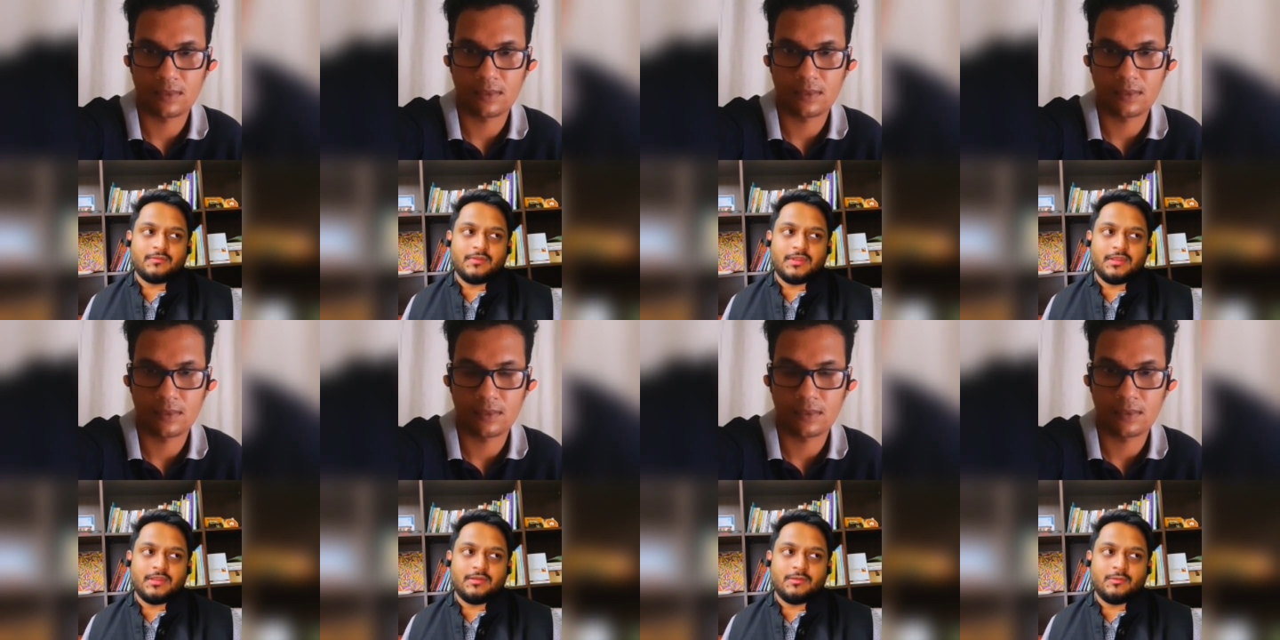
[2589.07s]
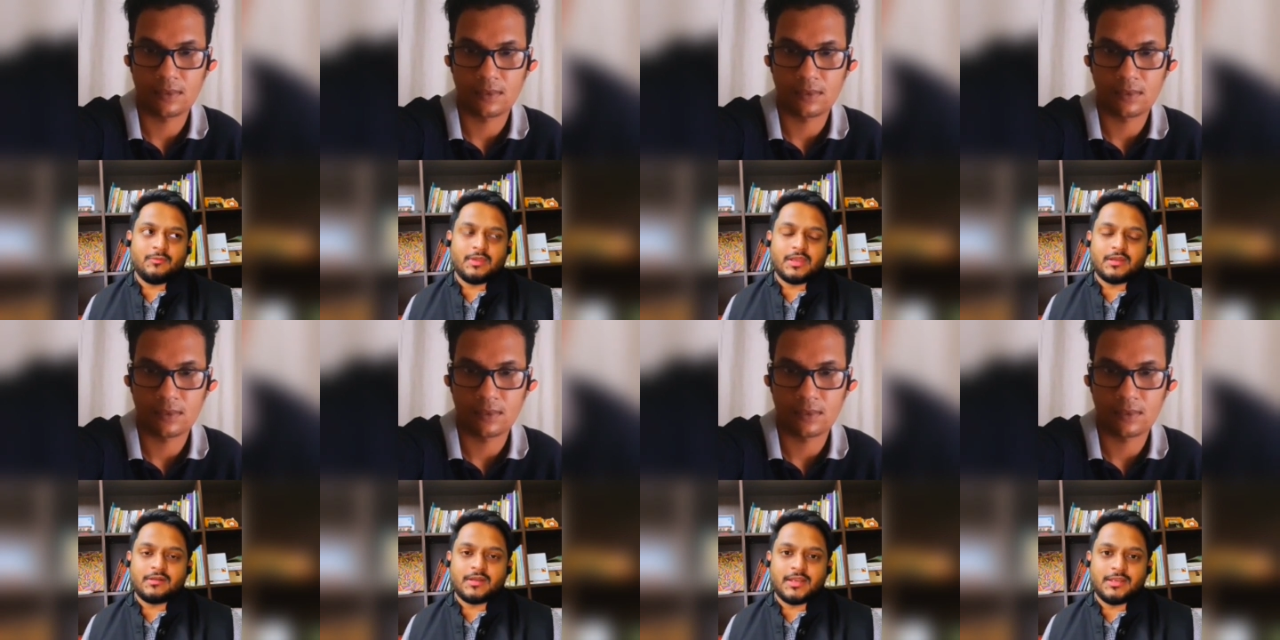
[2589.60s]
Speaker 1: we we
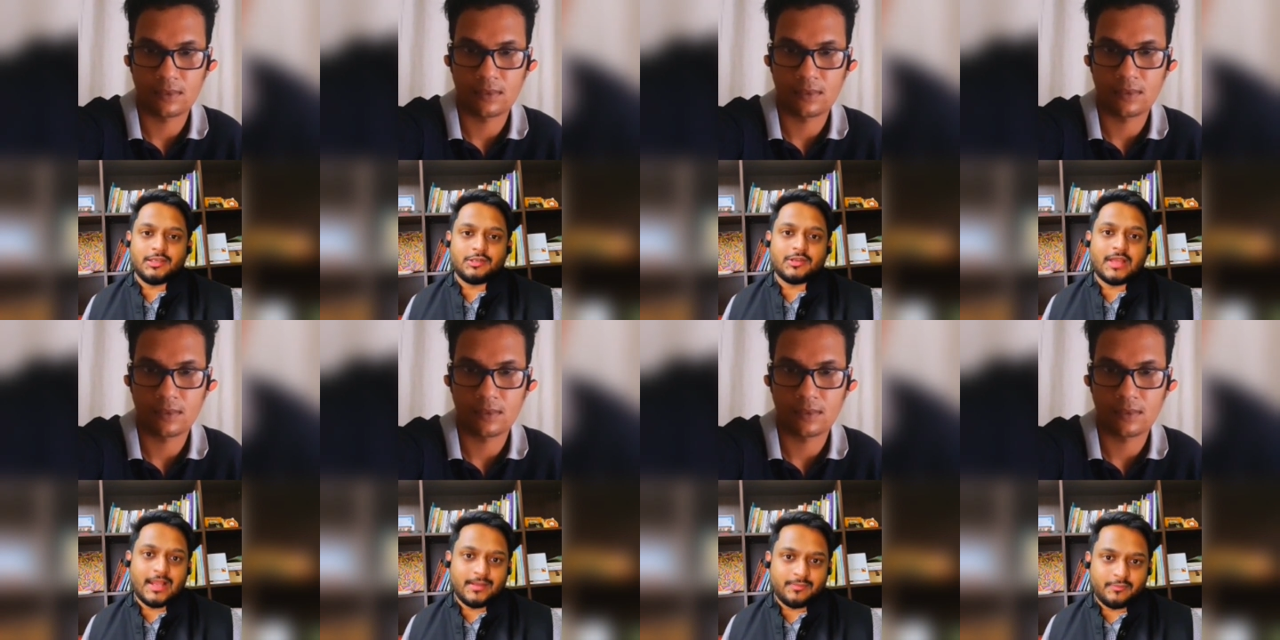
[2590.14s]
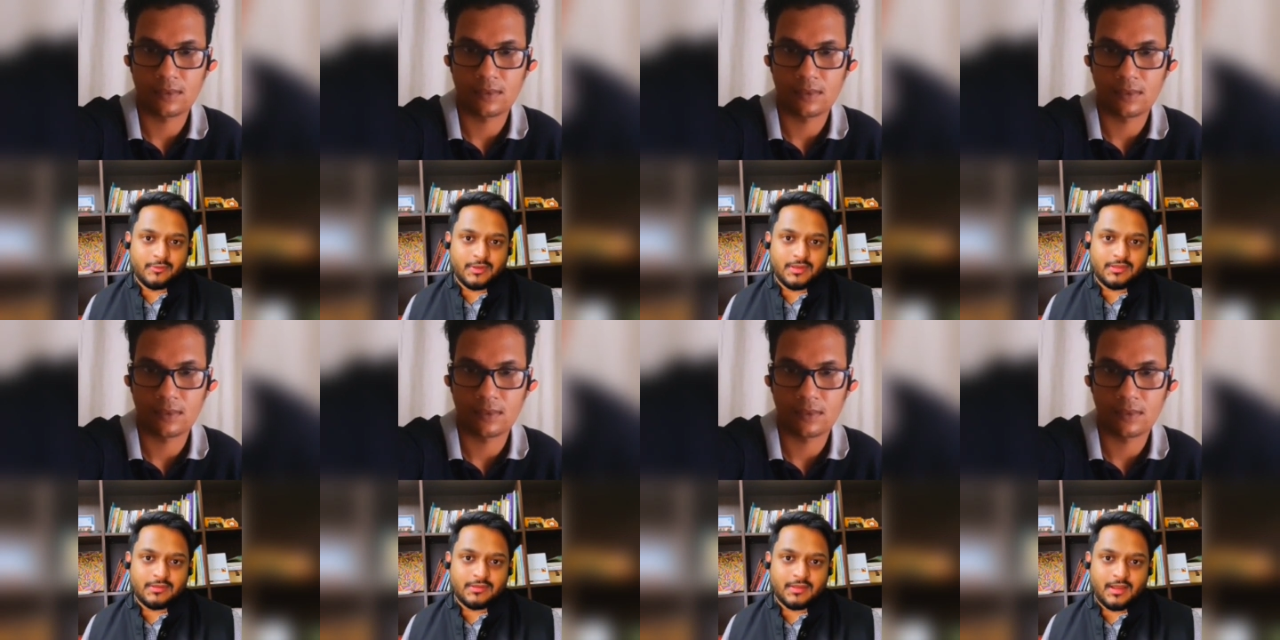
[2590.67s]
are ready to help
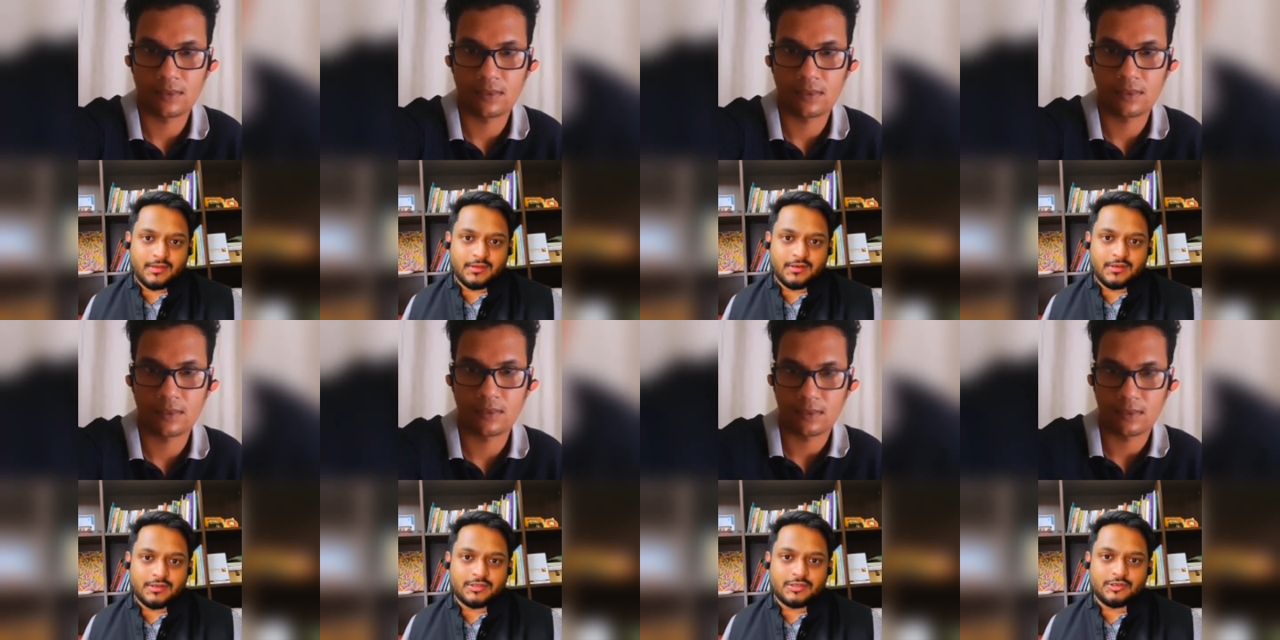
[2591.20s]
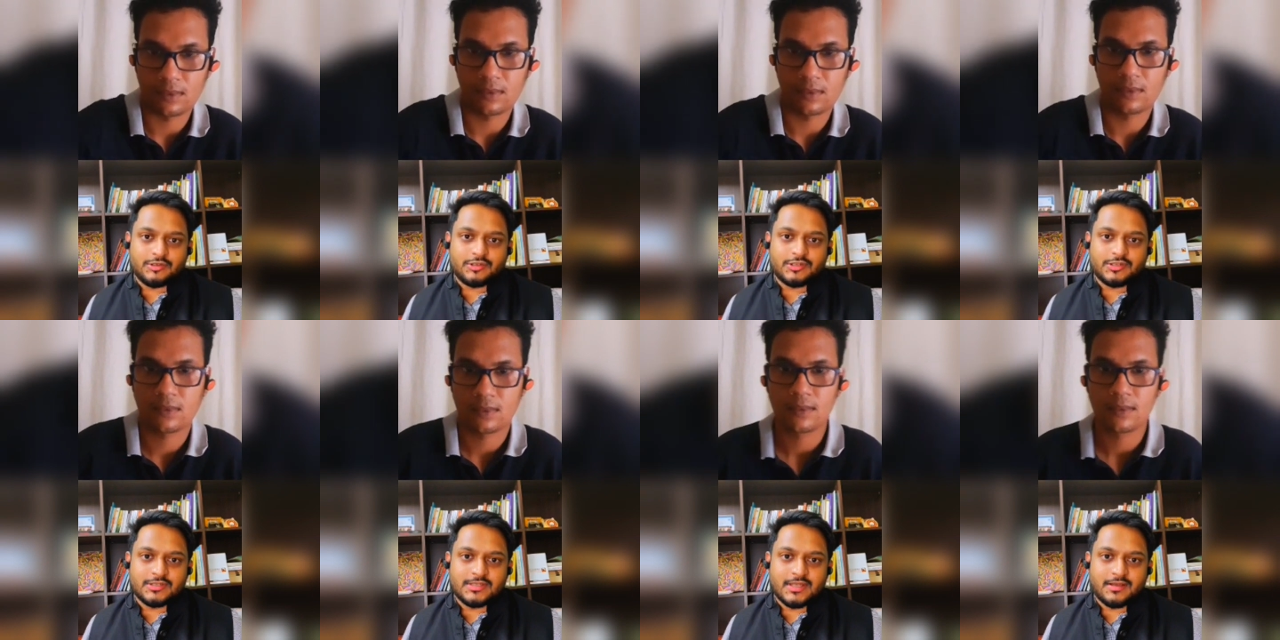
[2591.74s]
with other
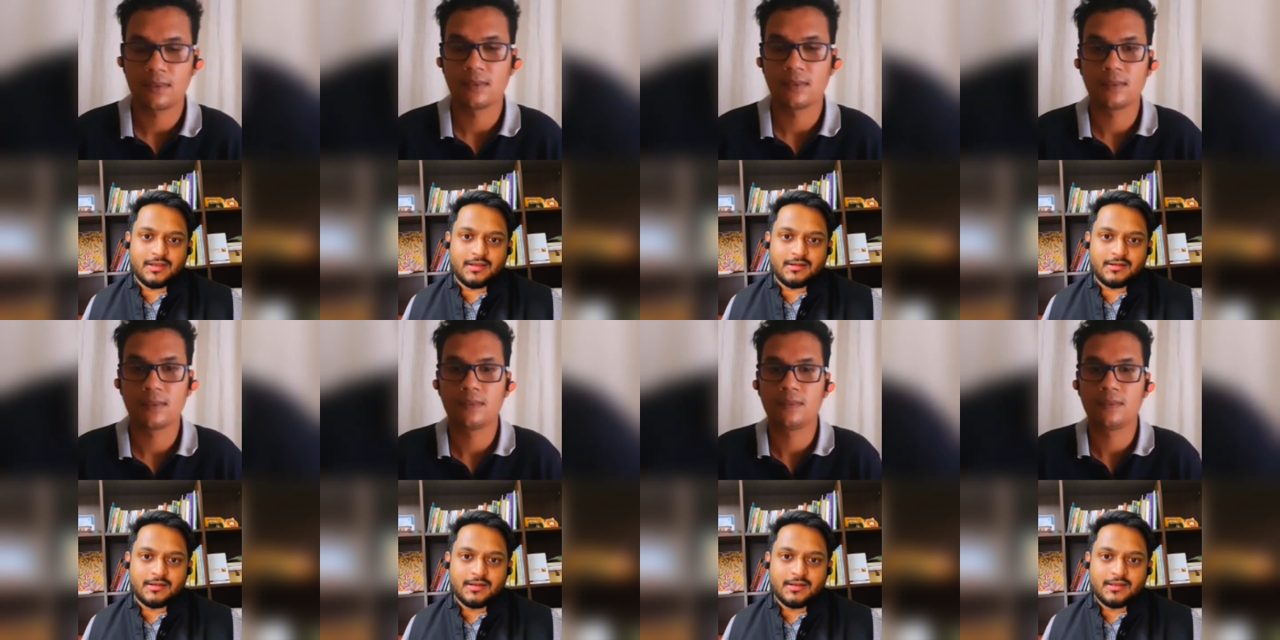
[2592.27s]
institutions that are